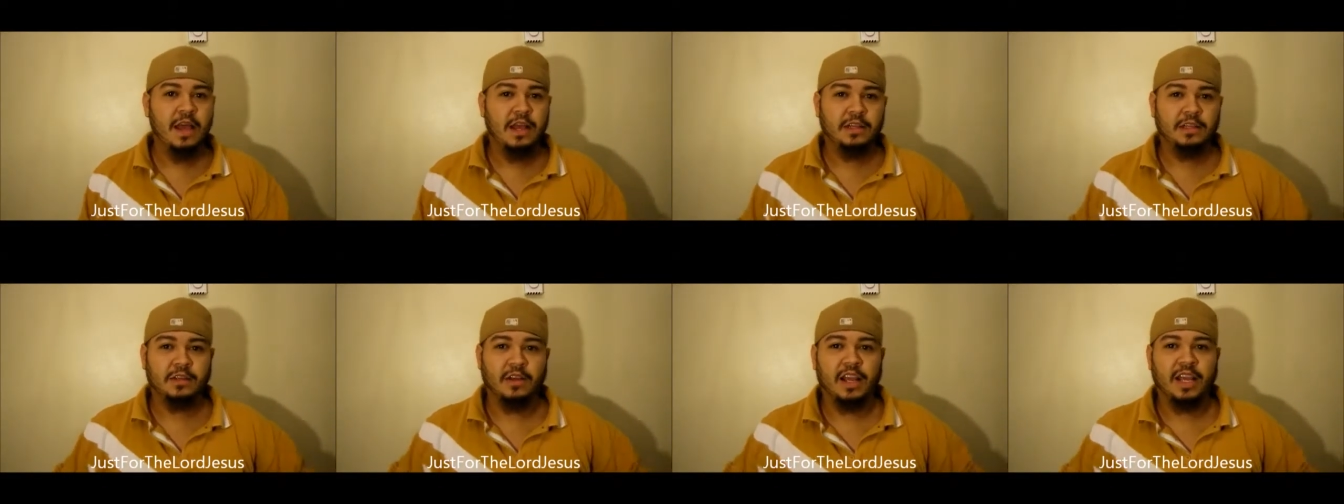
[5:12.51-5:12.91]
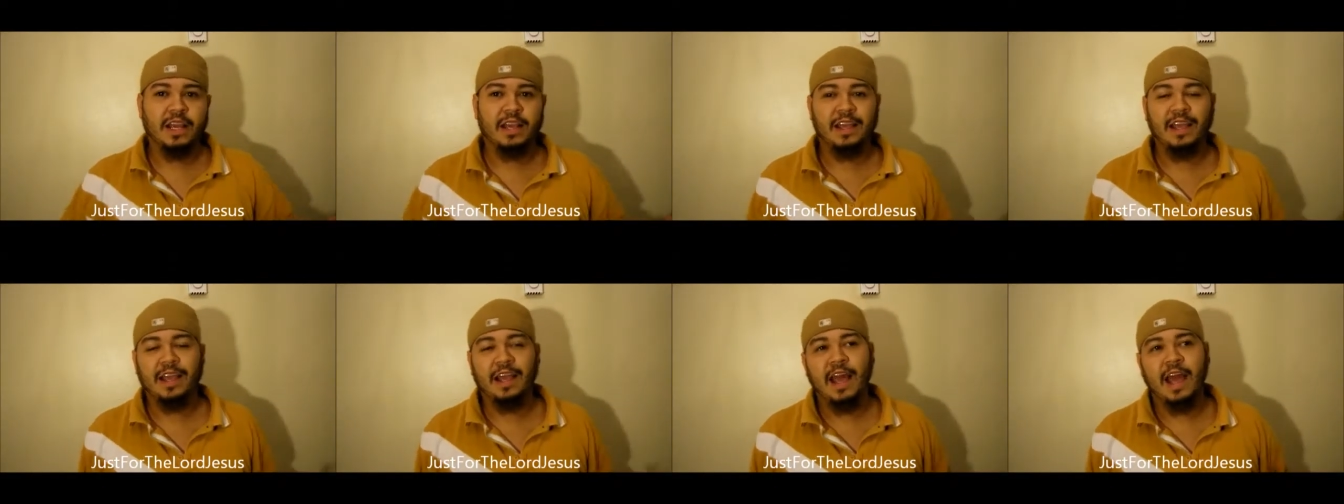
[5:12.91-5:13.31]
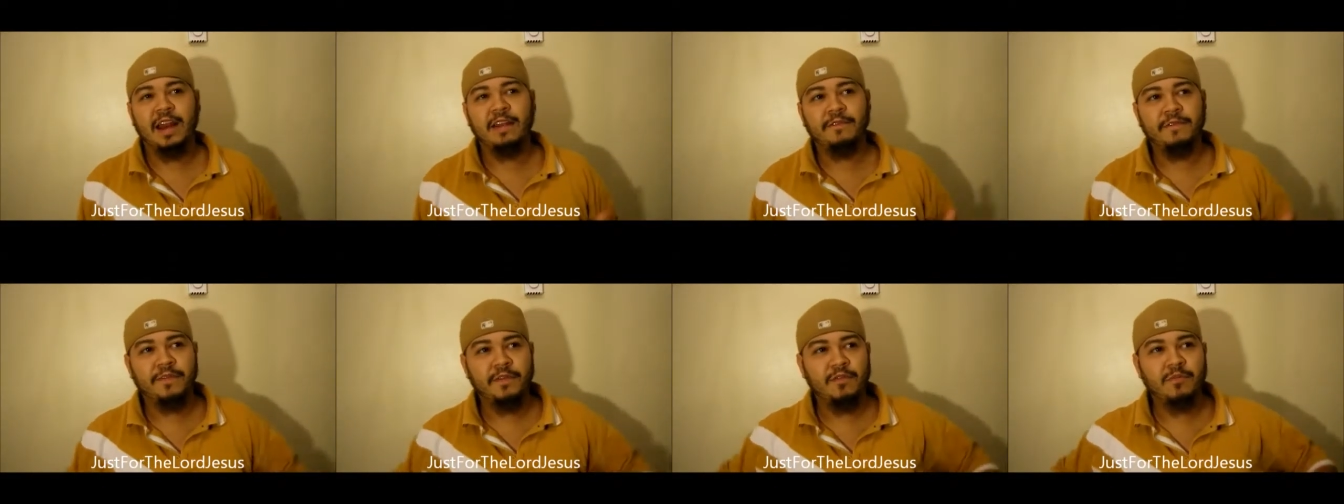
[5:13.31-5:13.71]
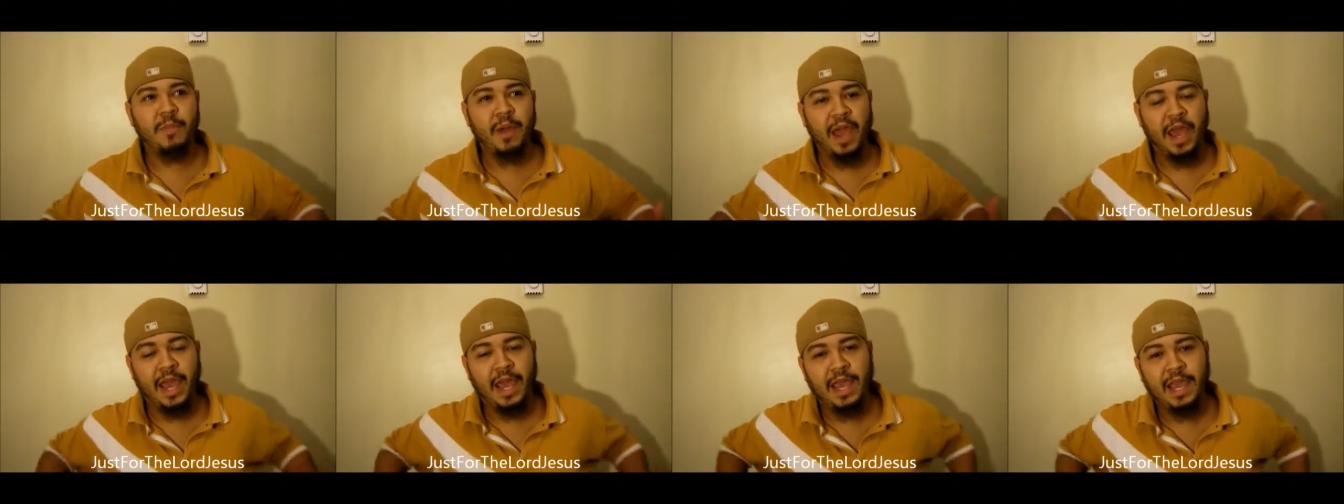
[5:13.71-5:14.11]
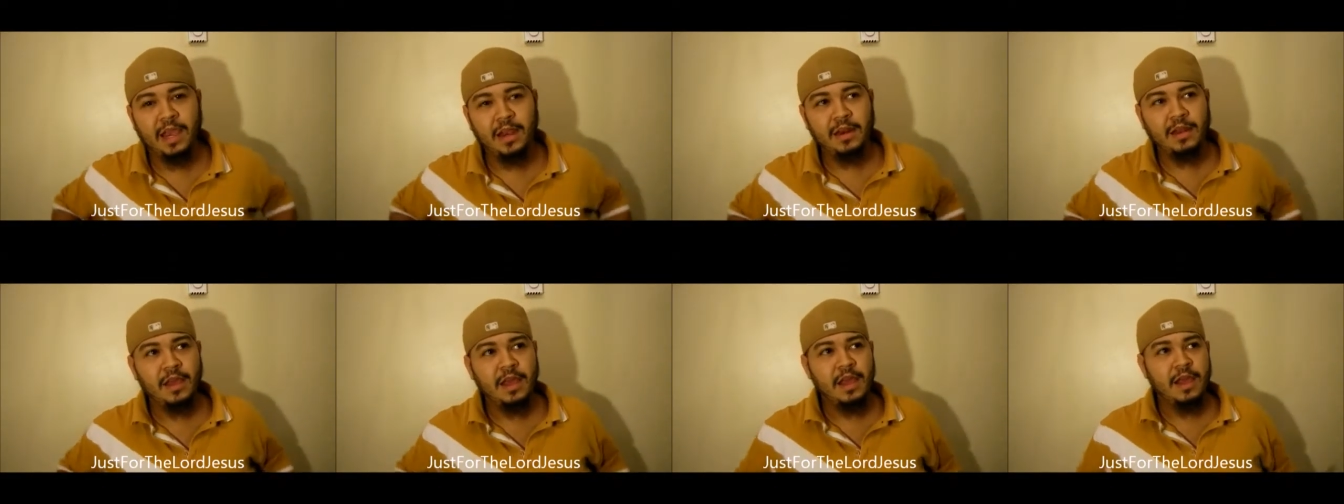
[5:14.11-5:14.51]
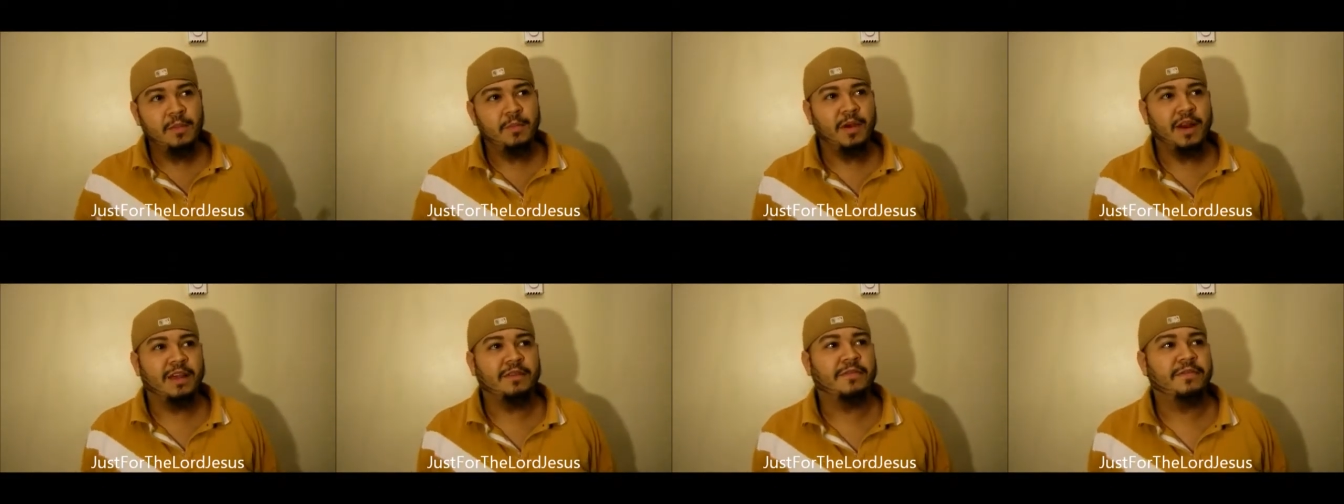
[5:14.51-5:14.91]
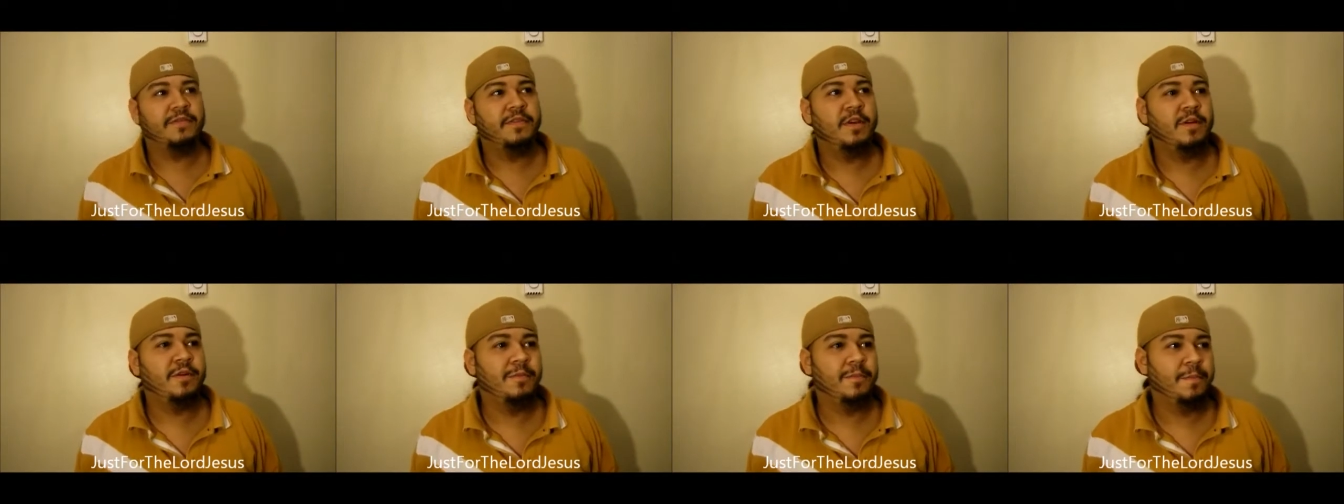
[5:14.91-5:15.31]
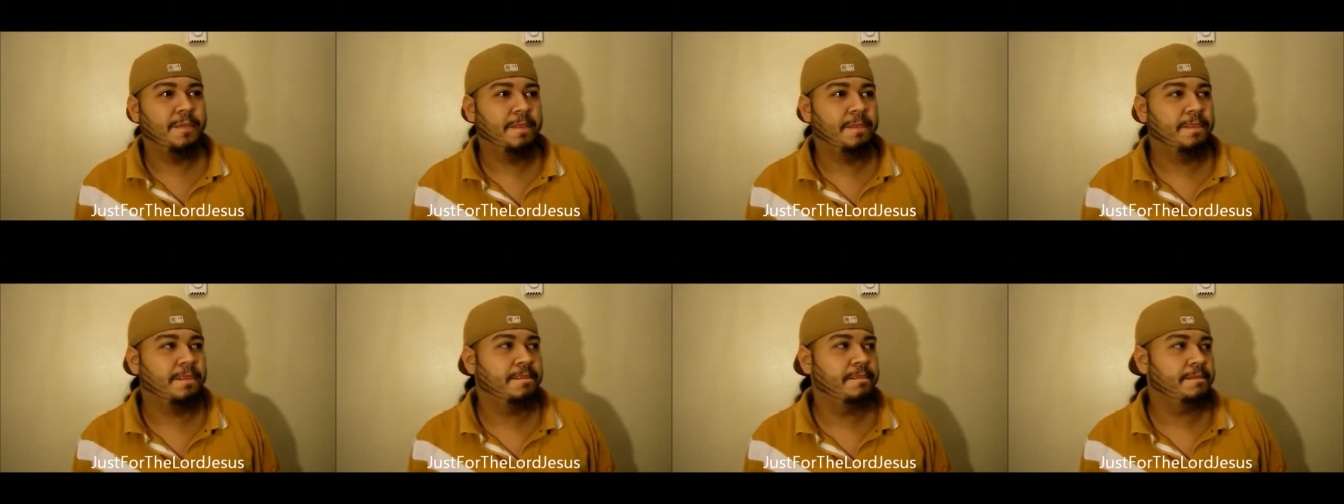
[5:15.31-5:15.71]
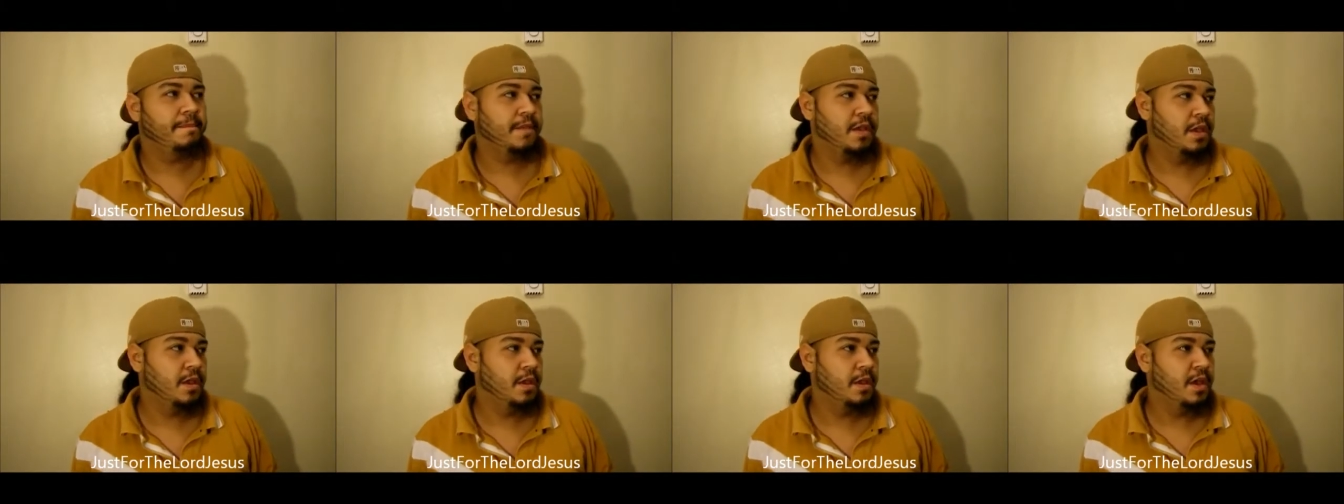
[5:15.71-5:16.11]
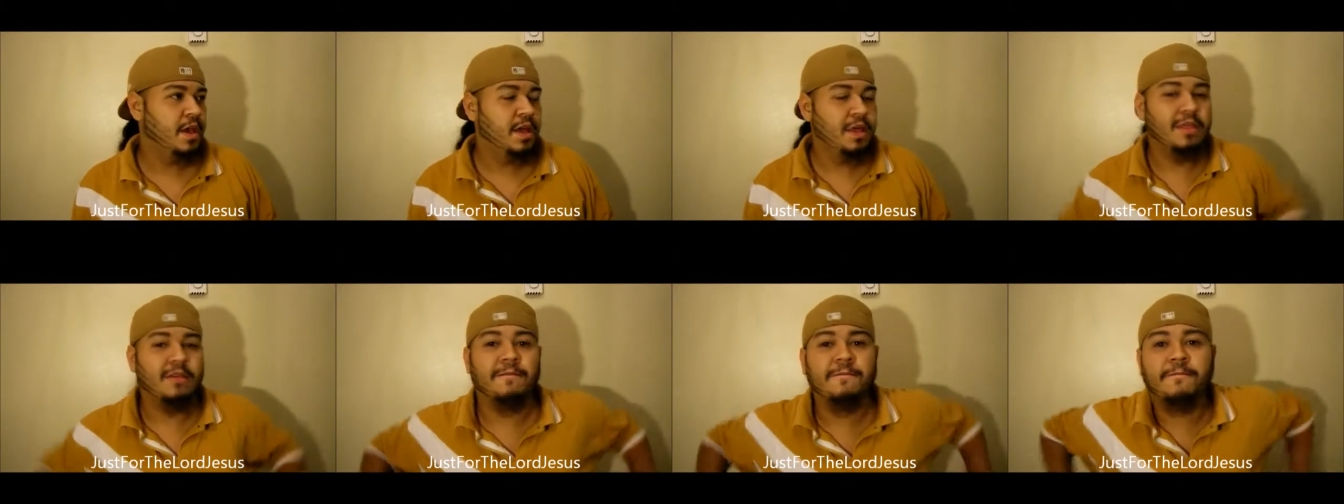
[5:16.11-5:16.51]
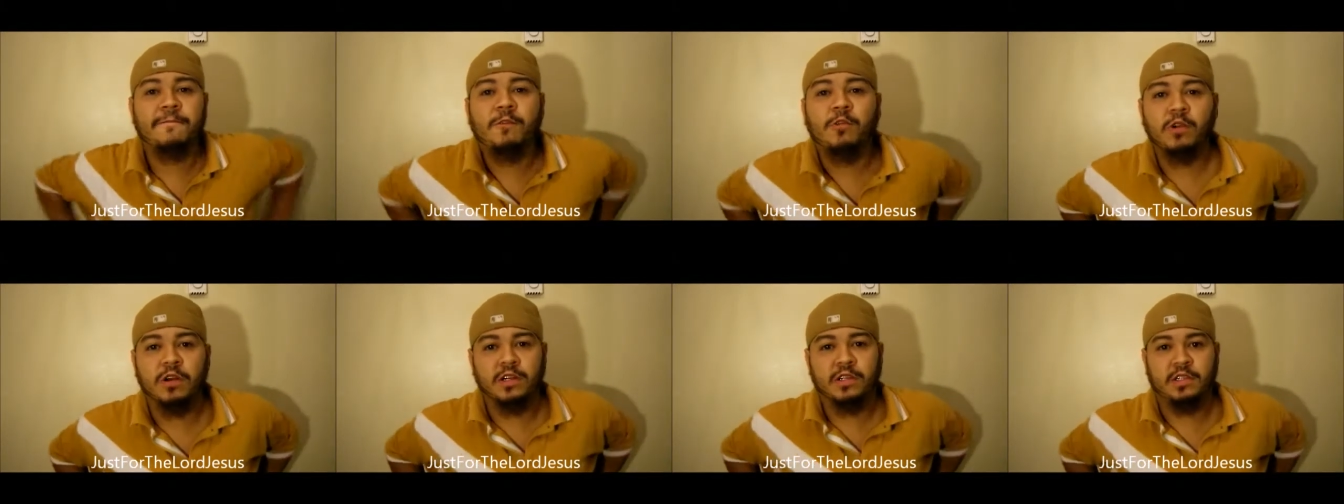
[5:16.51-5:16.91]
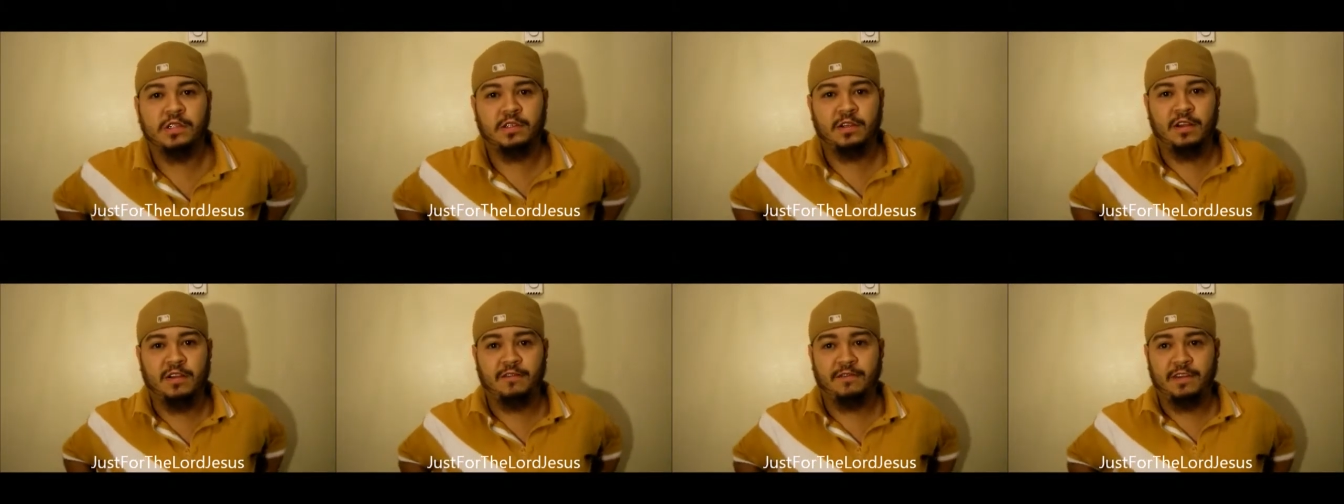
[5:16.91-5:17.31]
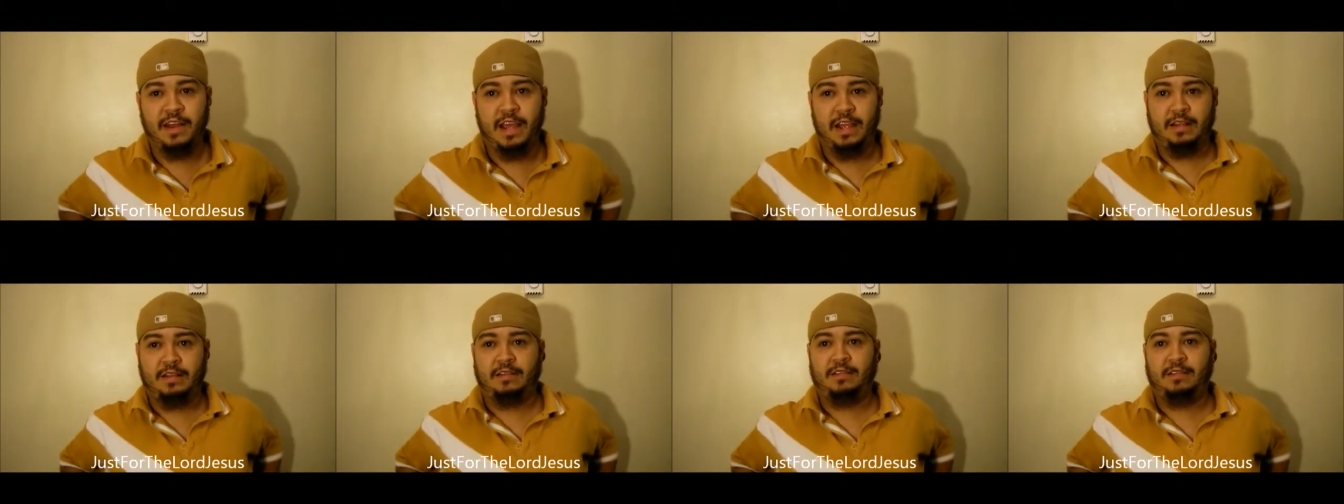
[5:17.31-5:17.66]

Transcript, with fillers: So I didn't feel pain, but I felt the force of like